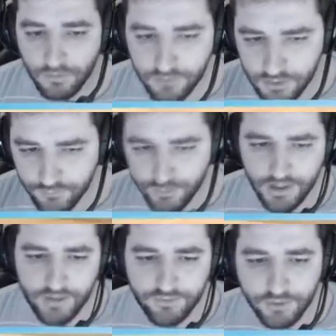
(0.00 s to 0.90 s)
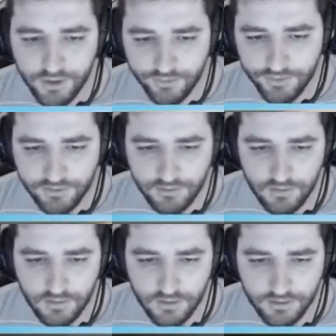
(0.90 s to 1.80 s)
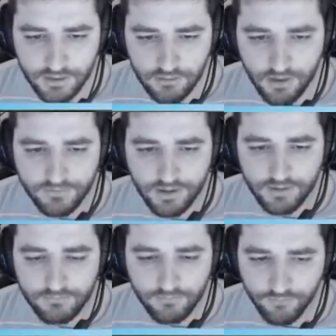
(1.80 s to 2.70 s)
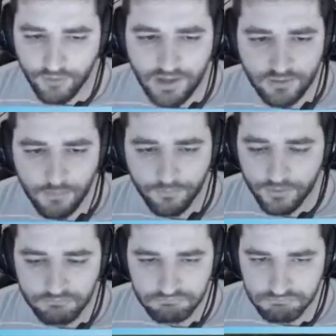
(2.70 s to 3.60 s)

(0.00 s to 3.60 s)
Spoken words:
just for the guy to hear it, and then you guys can flash something,